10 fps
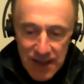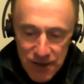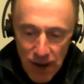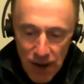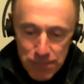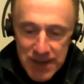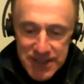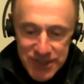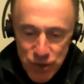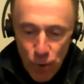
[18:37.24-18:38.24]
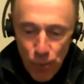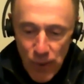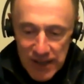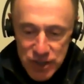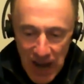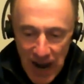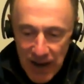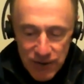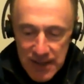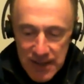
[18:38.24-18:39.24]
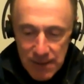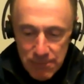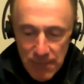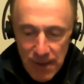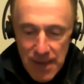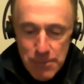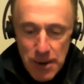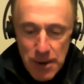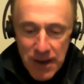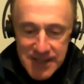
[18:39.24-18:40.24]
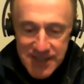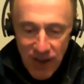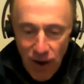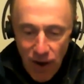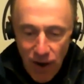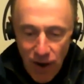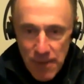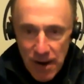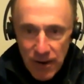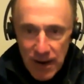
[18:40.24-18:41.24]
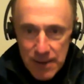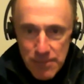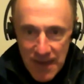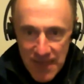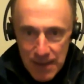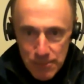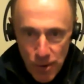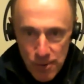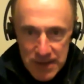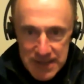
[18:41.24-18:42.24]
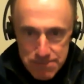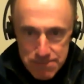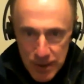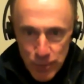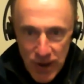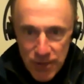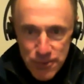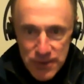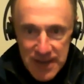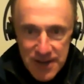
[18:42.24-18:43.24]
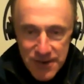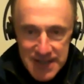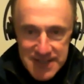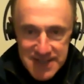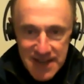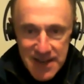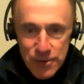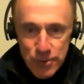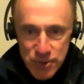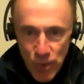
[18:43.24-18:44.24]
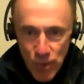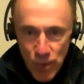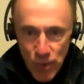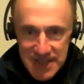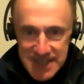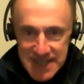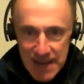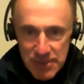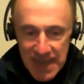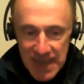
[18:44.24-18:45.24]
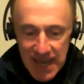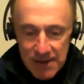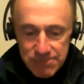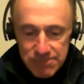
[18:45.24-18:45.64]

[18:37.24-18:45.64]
not because Joe Welch uttered them, but because all of America by that moment, midway through the hearings, was wondering the same thing.